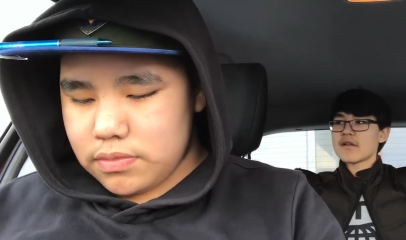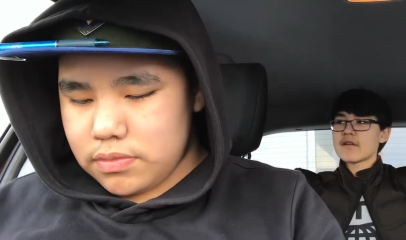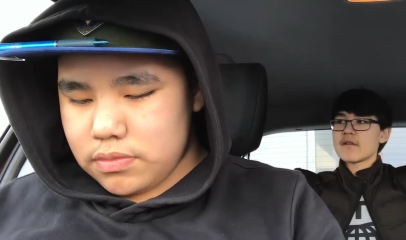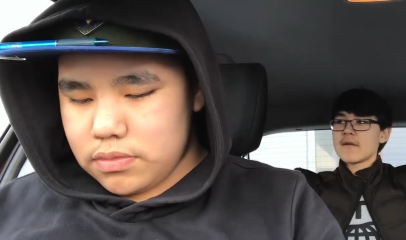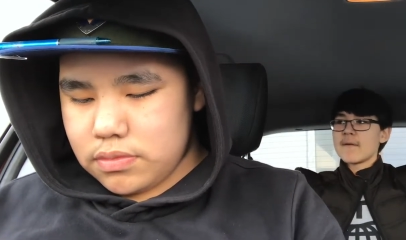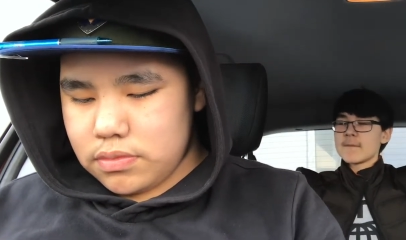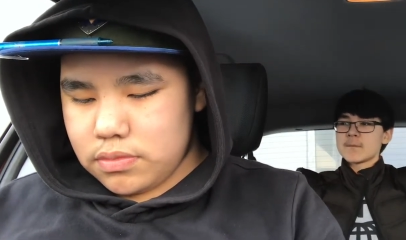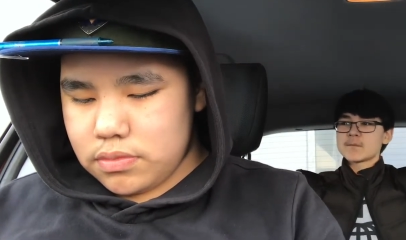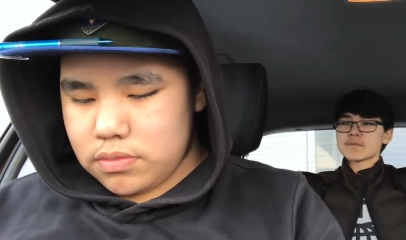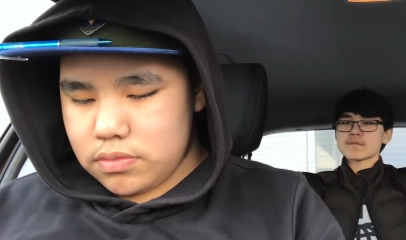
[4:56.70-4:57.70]

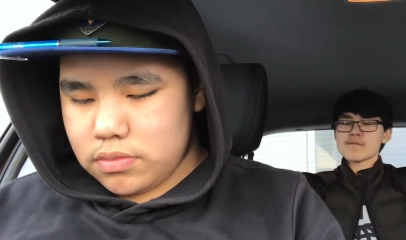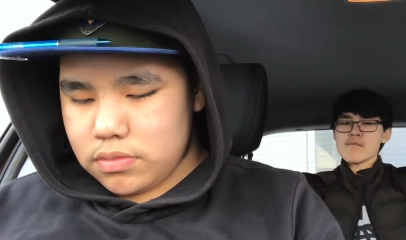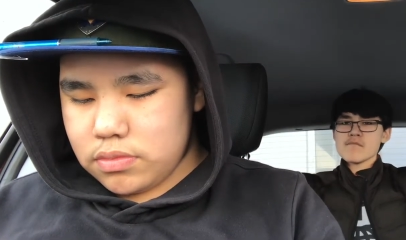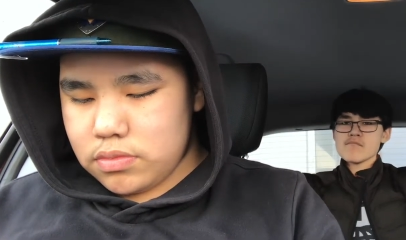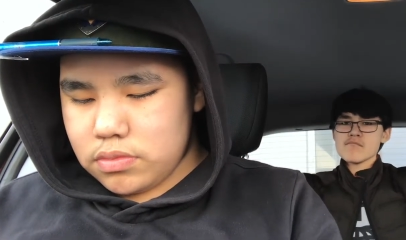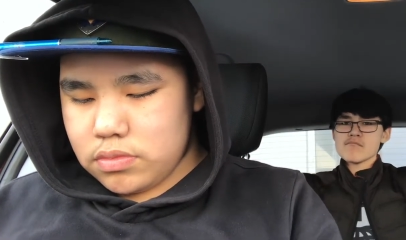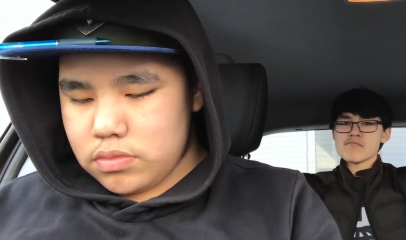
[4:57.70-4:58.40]
Nobody speaks.